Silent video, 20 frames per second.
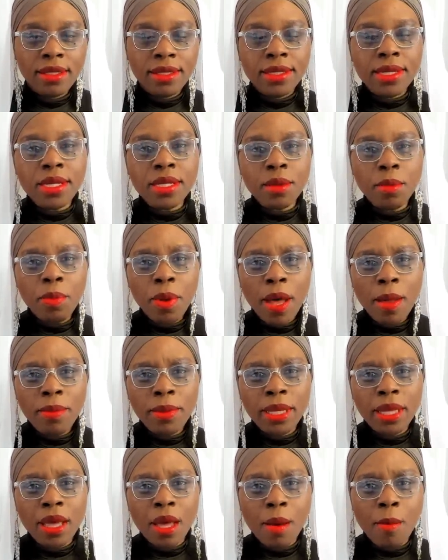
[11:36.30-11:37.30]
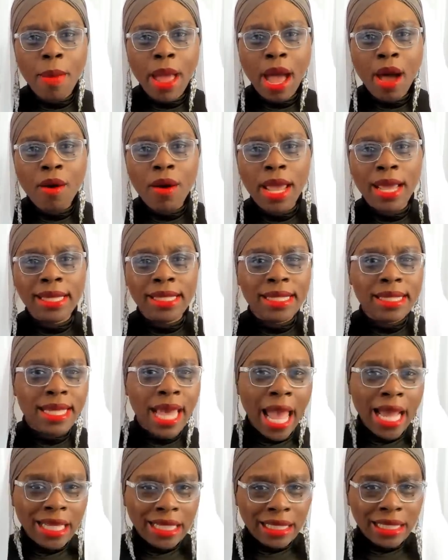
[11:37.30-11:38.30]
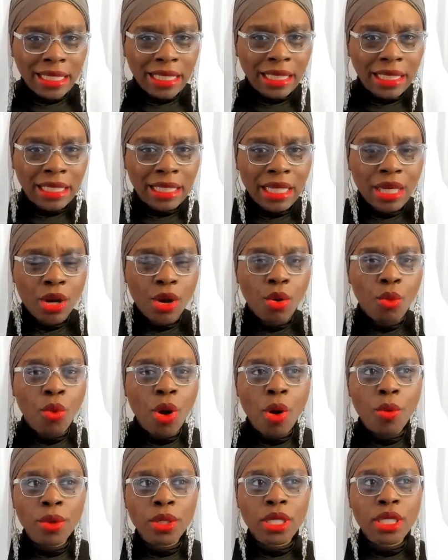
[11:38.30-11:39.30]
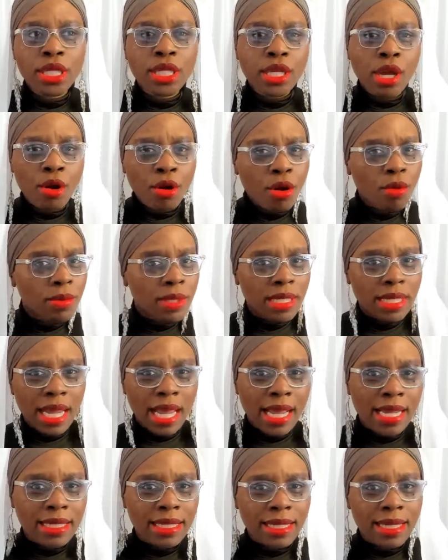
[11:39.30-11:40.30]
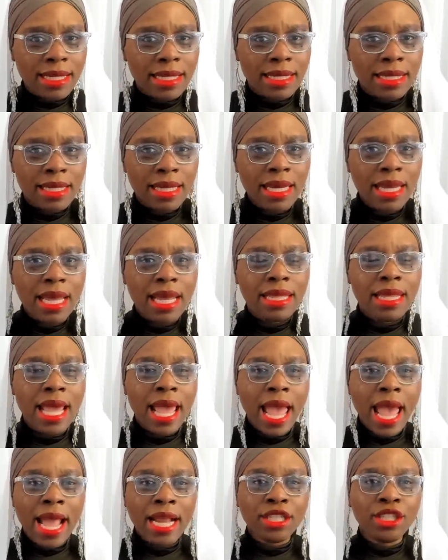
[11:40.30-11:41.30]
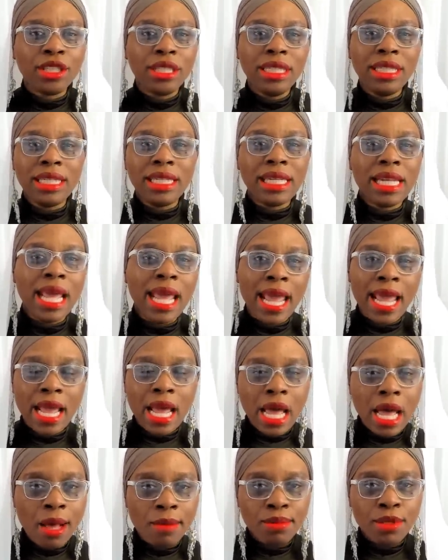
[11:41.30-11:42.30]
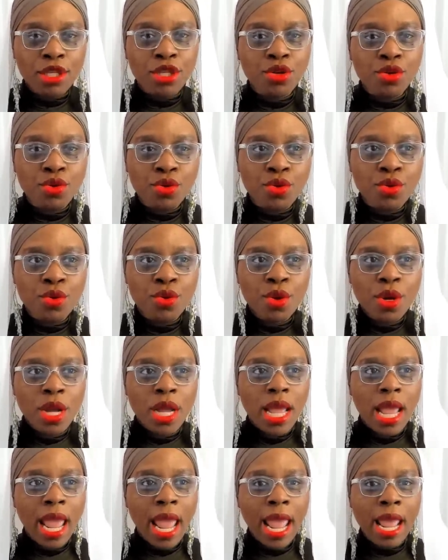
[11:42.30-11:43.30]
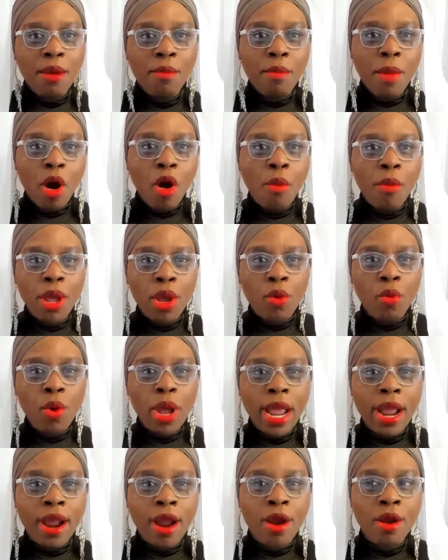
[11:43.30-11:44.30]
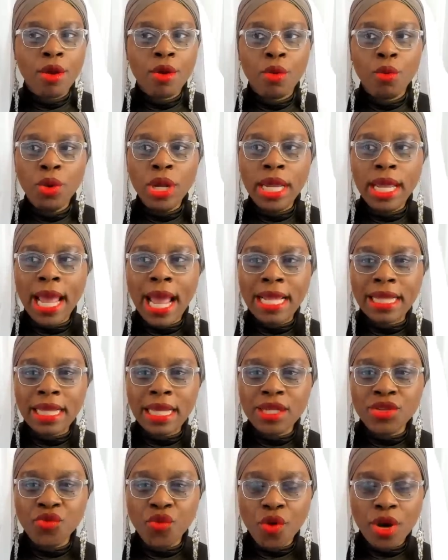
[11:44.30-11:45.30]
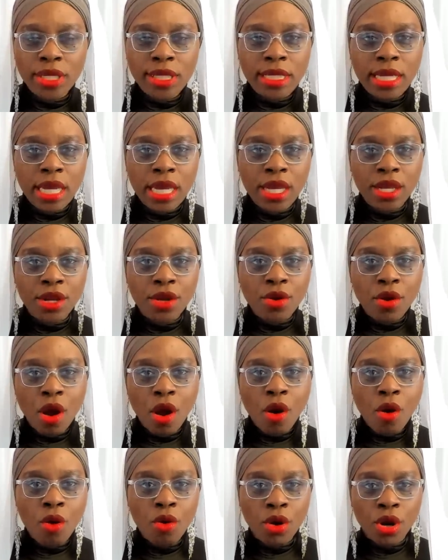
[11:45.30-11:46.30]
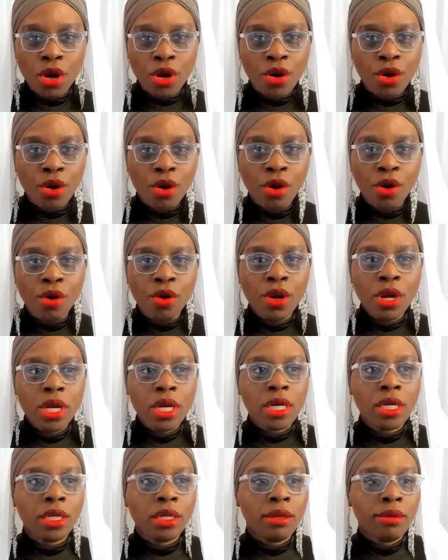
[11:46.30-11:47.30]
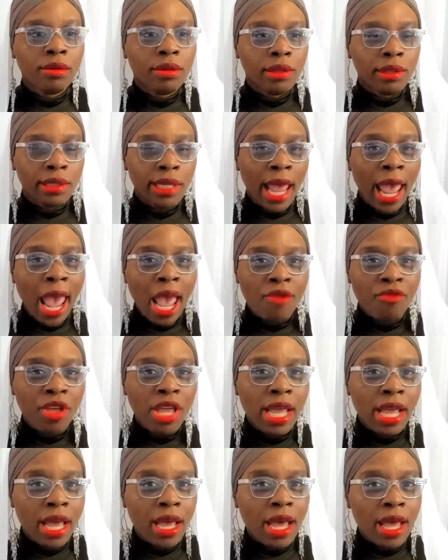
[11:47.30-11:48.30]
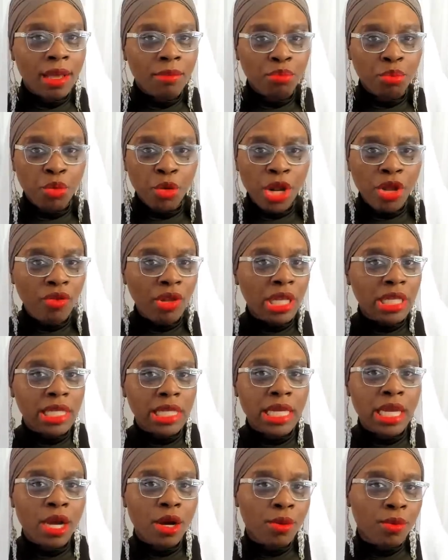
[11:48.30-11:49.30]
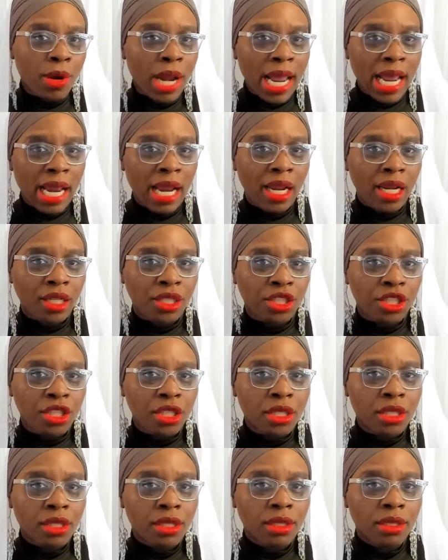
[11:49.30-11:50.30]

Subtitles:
to the public about exactly what were the circumstances that actually led up to a moment where we got this 14-year-old girl having previously arranged